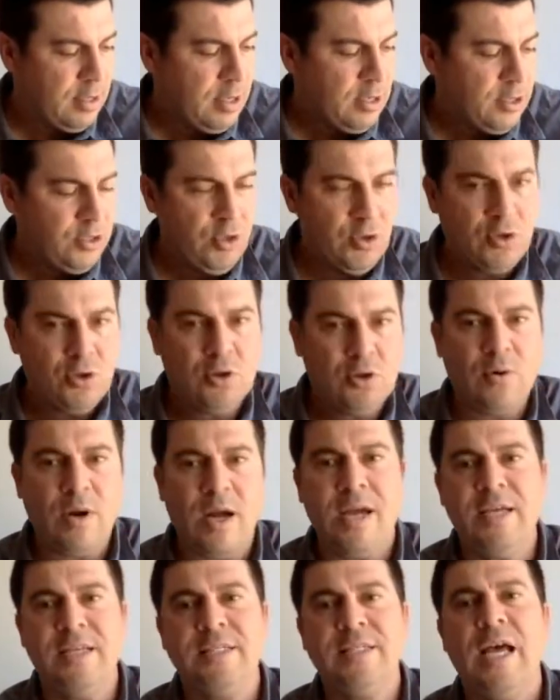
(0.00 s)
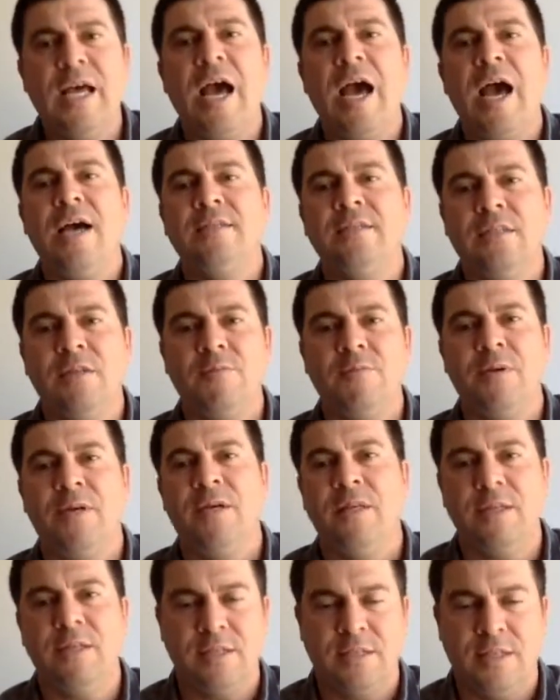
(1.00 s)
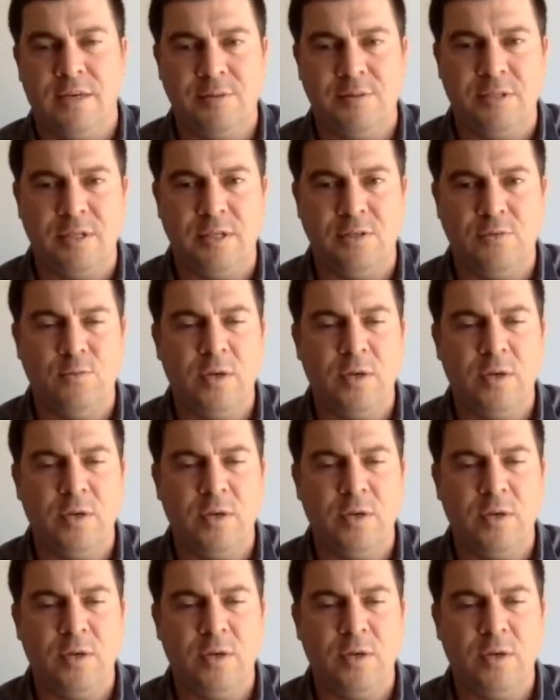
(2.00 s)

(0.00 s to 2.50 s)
So Christ has to be the substance.